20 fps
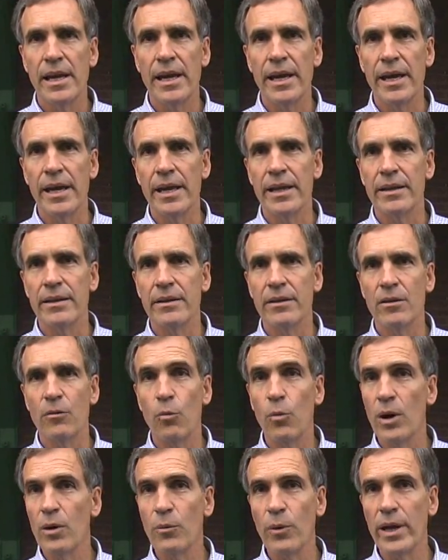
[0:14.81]

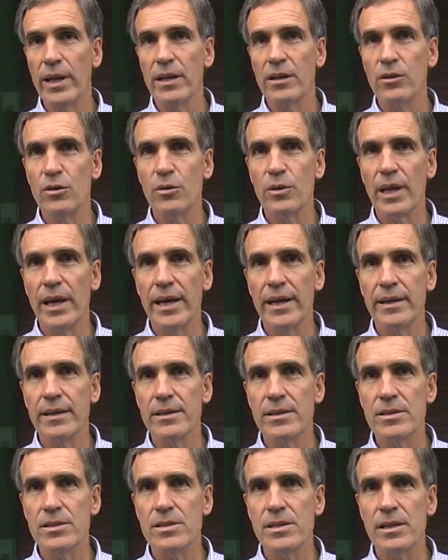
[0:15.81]
And one way to do that
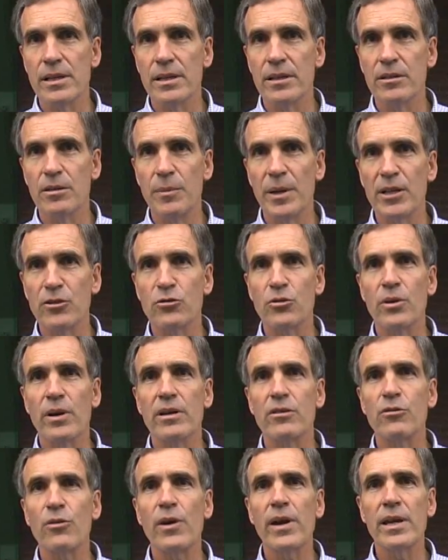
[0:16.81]
is uh, to make sure
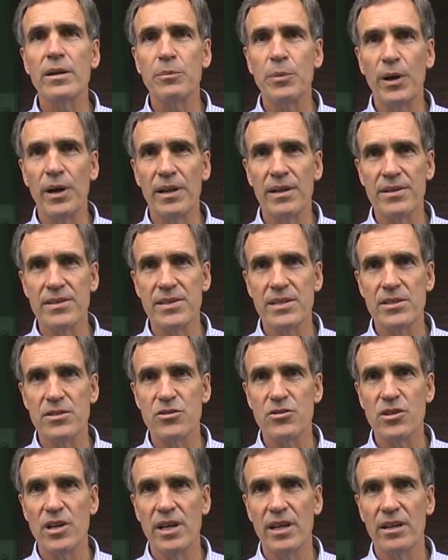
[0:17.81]
our trade
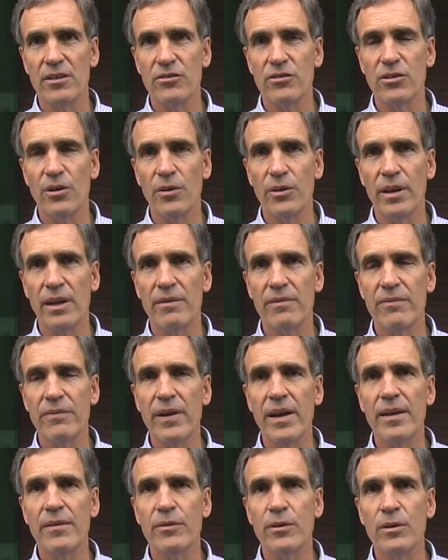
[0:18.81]
policies change so they
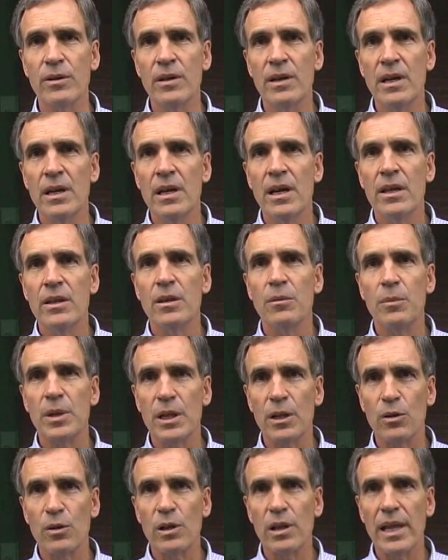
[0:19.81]
favor the
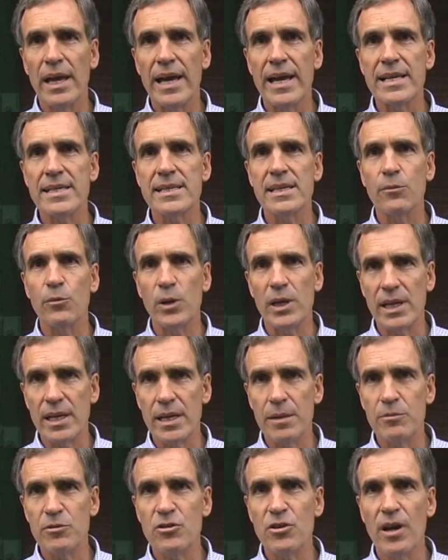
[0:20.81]
middle class and we
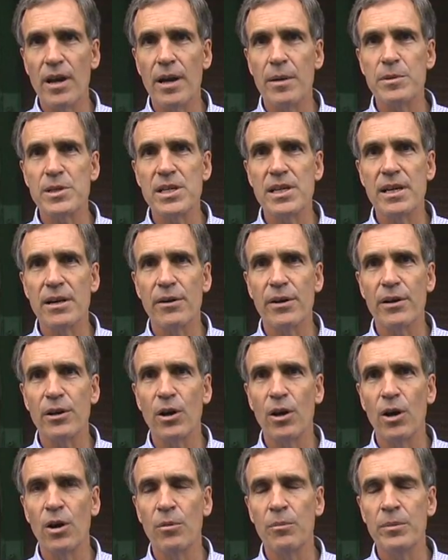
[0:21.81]
keep jobs here at
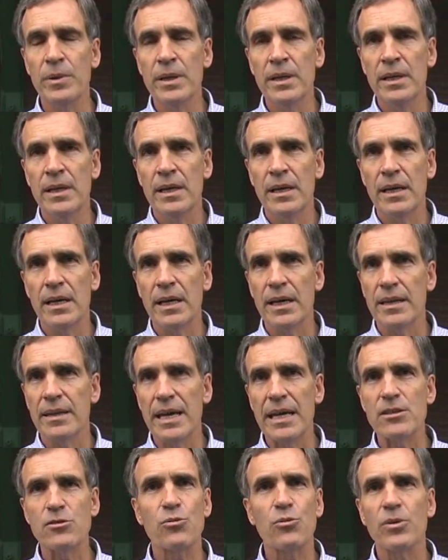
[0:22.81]
home. Uh,
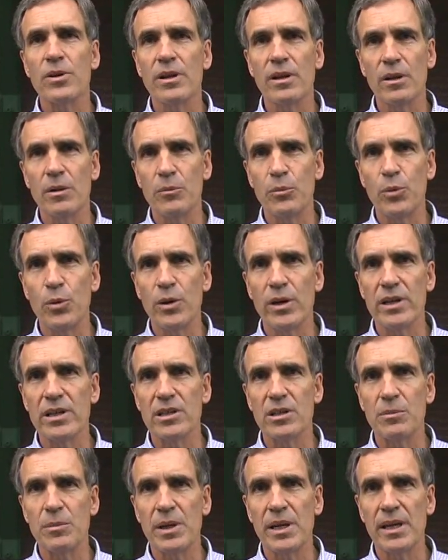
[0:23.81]
that's real
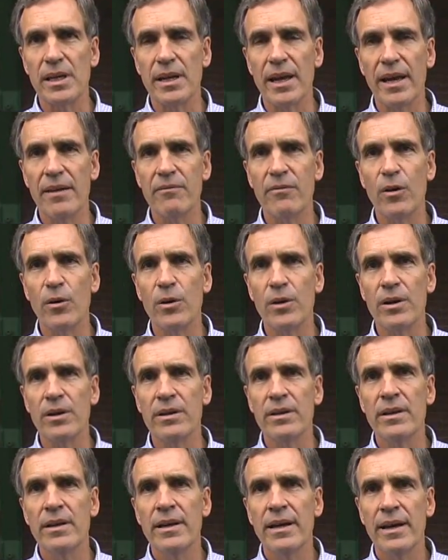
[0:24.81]
important to me. And I
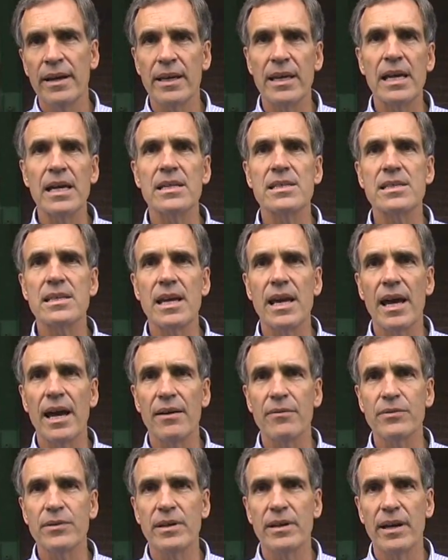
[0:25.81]
voted against
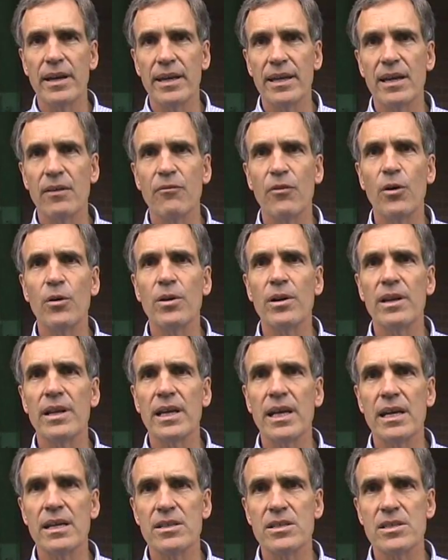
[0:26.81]
CAFTA. I voted
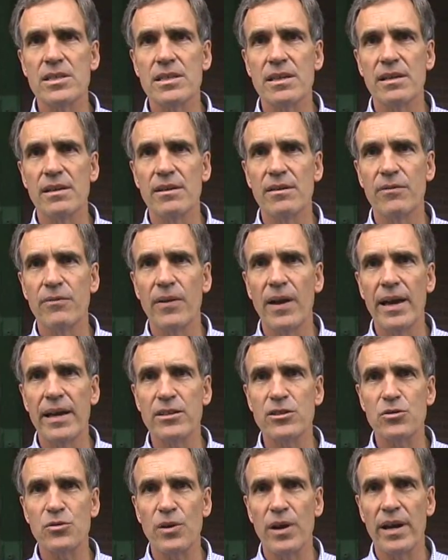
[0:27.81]
against uh,
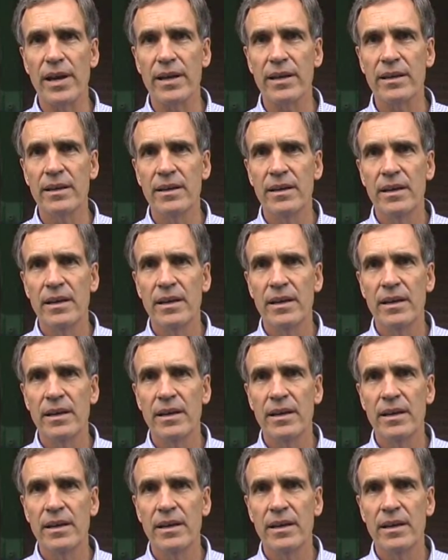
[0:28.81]
Fast Track.